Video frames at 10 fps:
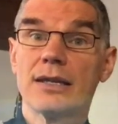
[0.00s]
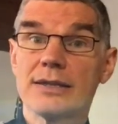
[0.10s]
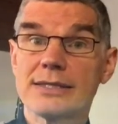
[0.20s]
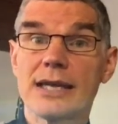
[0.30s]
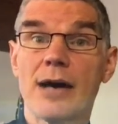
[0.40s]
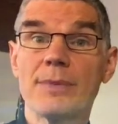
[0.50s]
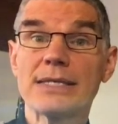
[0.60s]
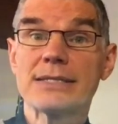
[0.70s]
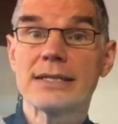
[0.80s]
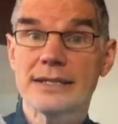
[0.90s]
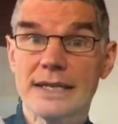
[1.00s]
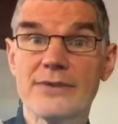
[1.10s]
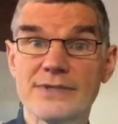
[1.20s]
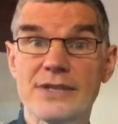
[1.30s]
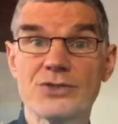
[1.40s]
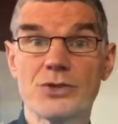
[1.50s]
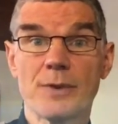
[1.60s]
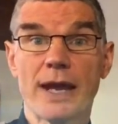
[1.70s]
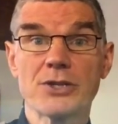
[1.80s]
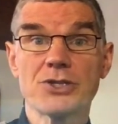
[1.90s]
The psalmist gives us
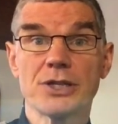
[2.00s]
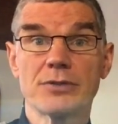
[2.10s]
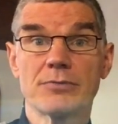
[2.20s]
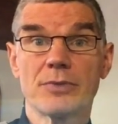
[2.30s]
direction.